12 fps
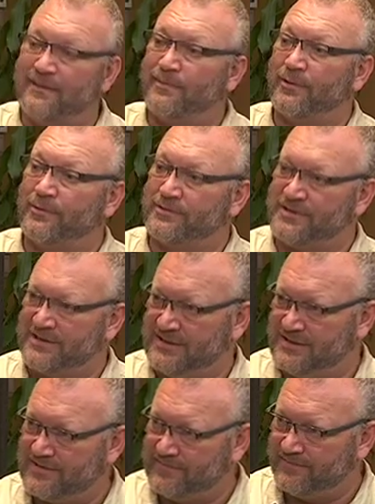
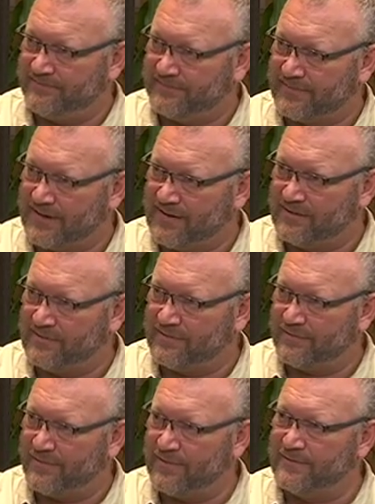imported a lot
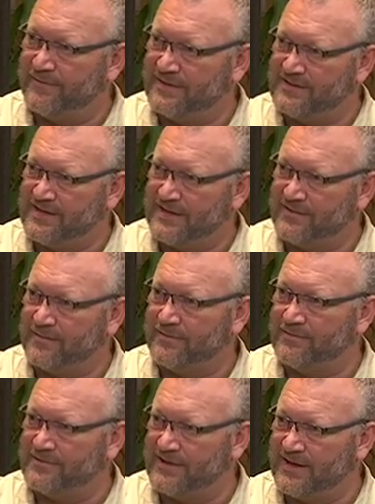of foreign fintech, got
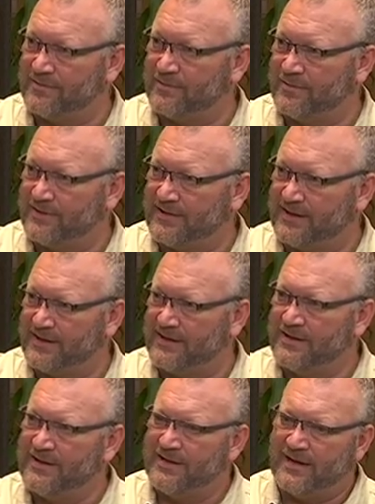them to headquarter there,
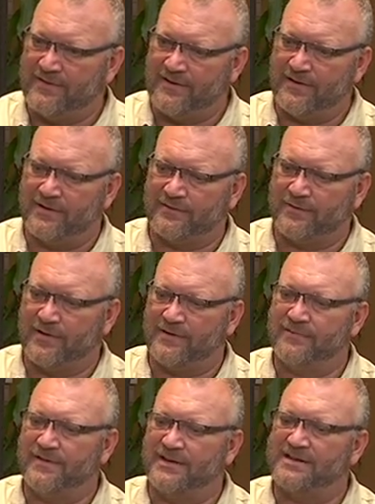and then those
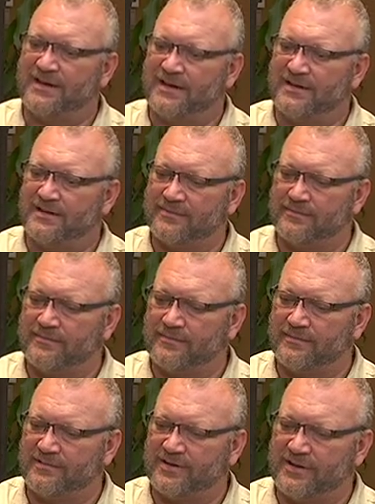foreign fintech
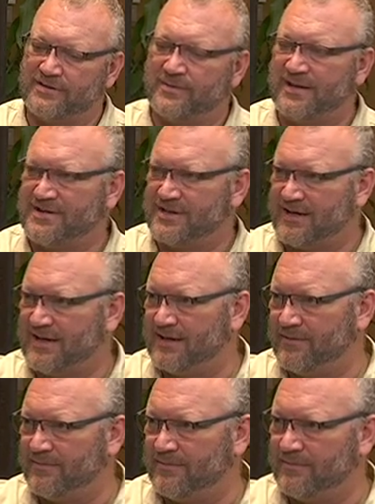started to
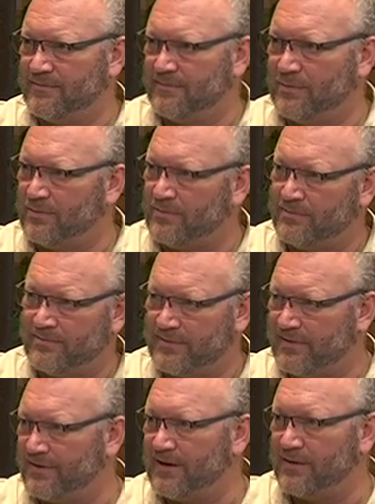educate more
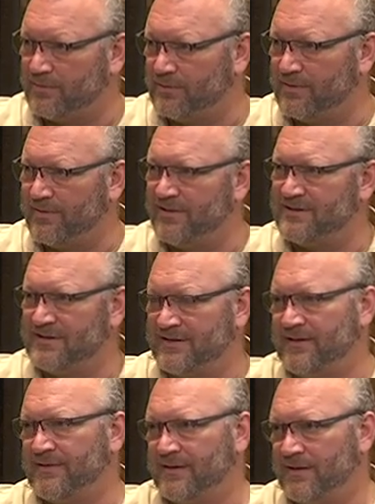of the local community,
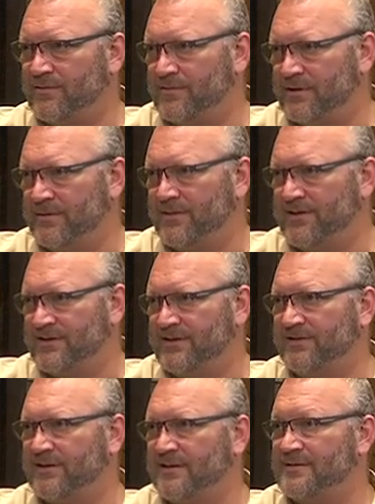then the local community
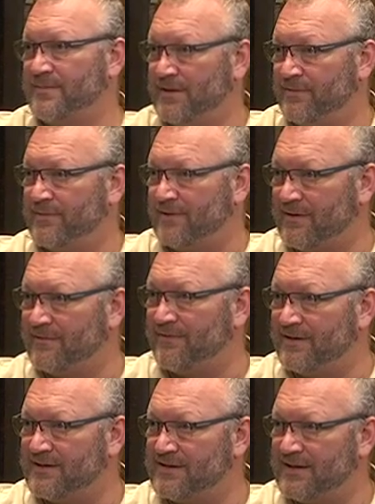started to build their own
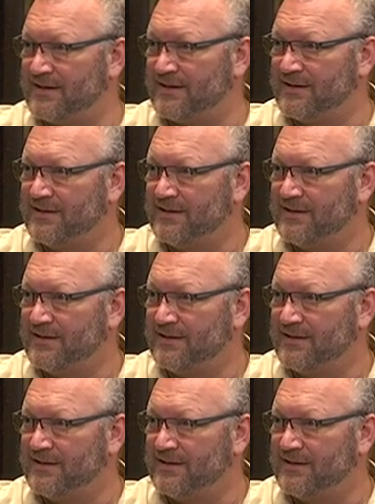fintech.